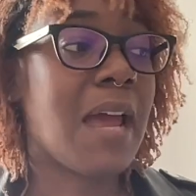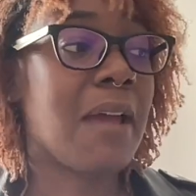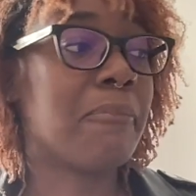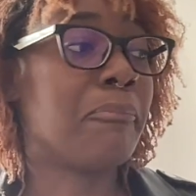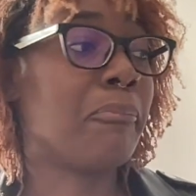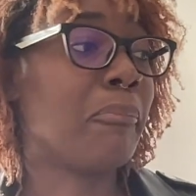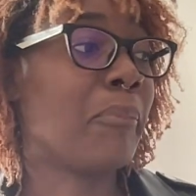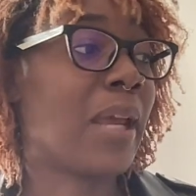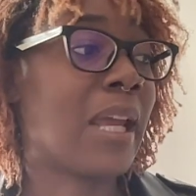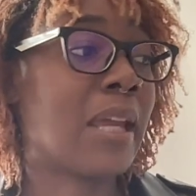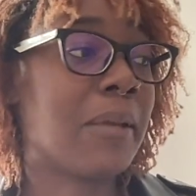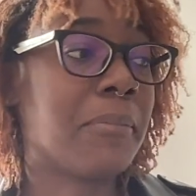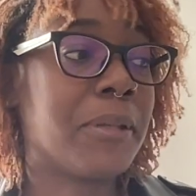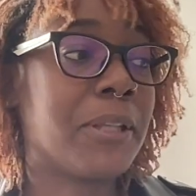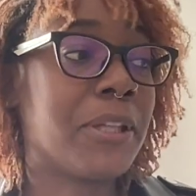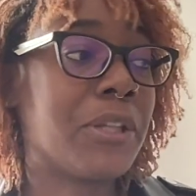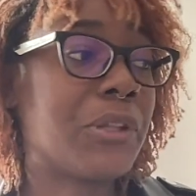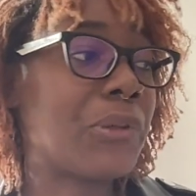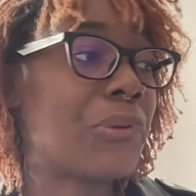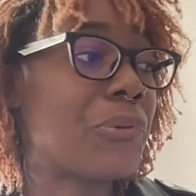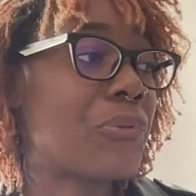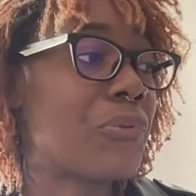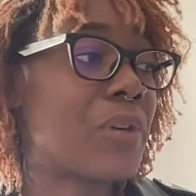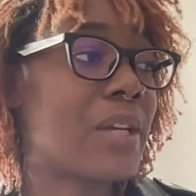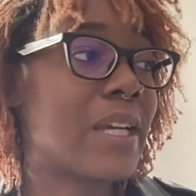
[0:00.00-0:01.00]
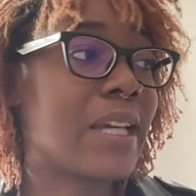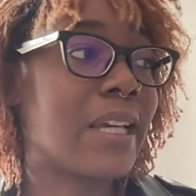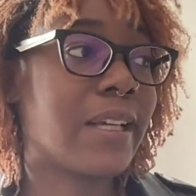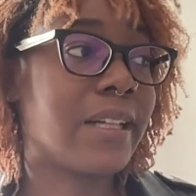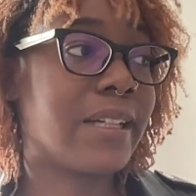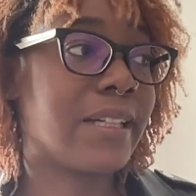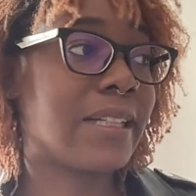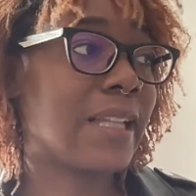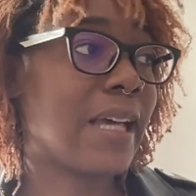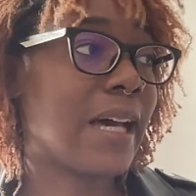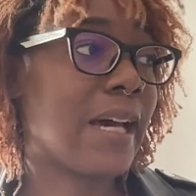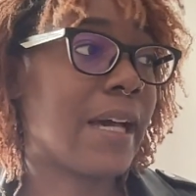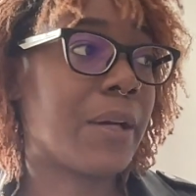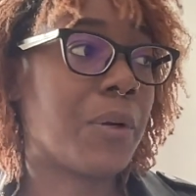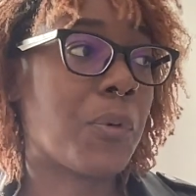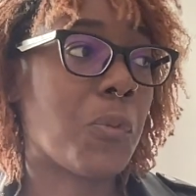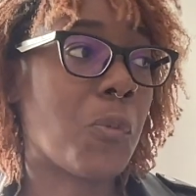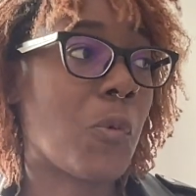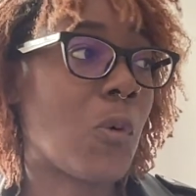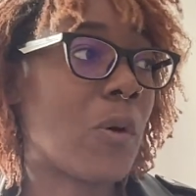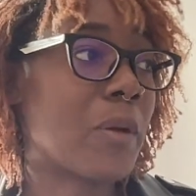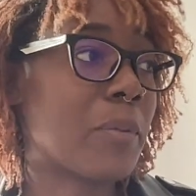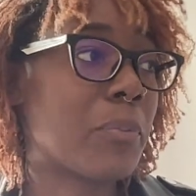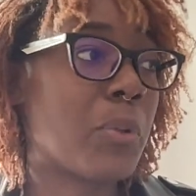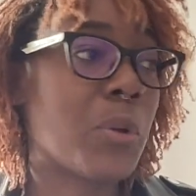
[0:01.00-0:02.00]
Maybe you read like
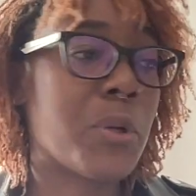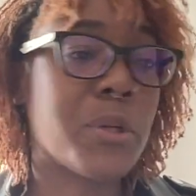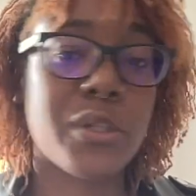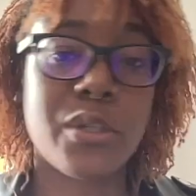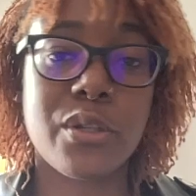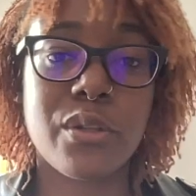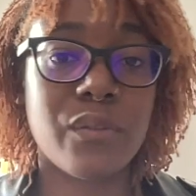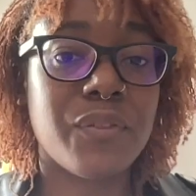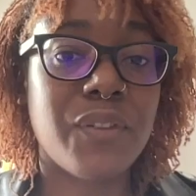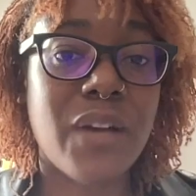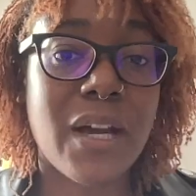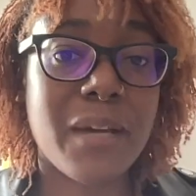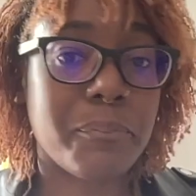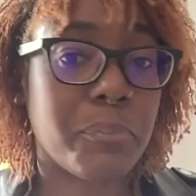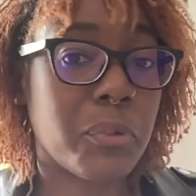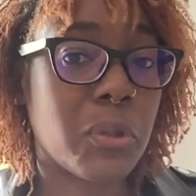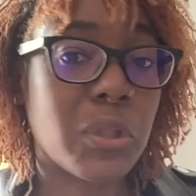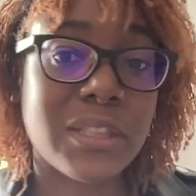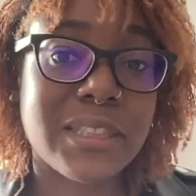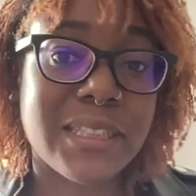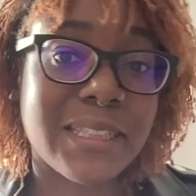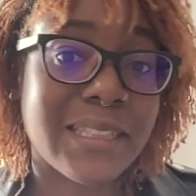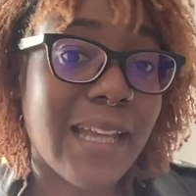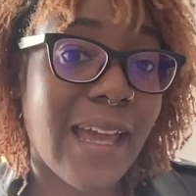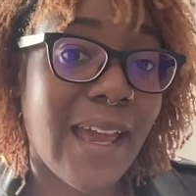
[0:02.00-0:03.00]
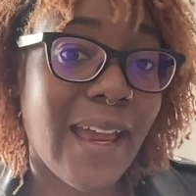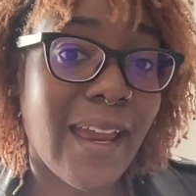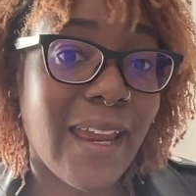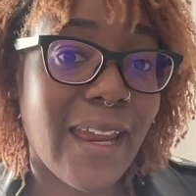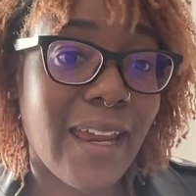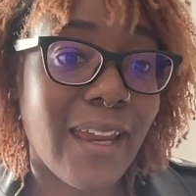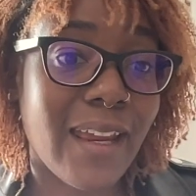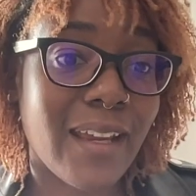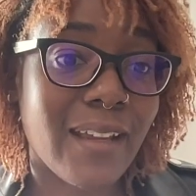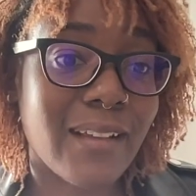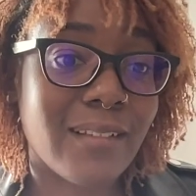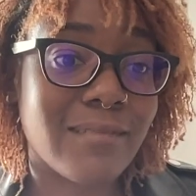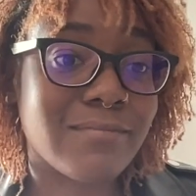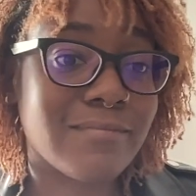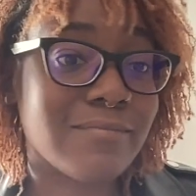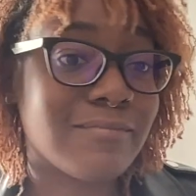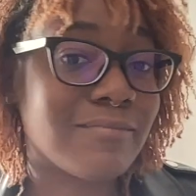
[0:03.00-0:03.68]
1.25 books a day.